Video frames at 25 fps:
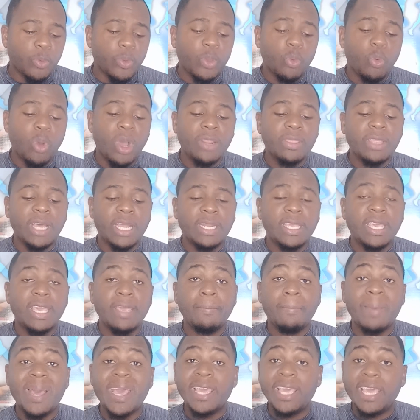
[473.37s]
we won that
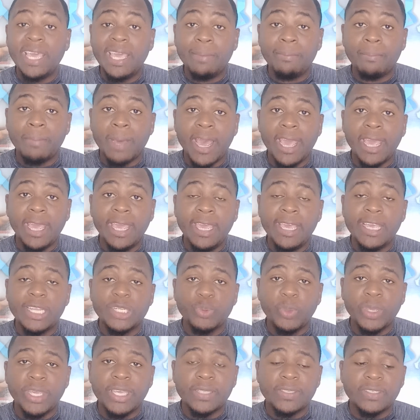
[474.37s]
game by
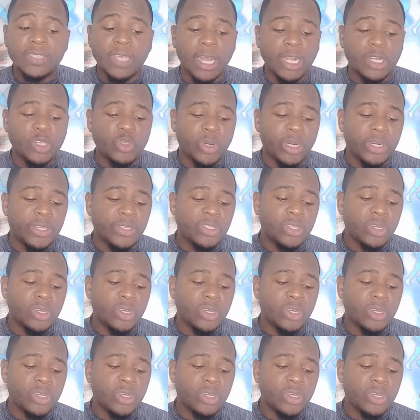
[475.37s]
8 wickets, actually.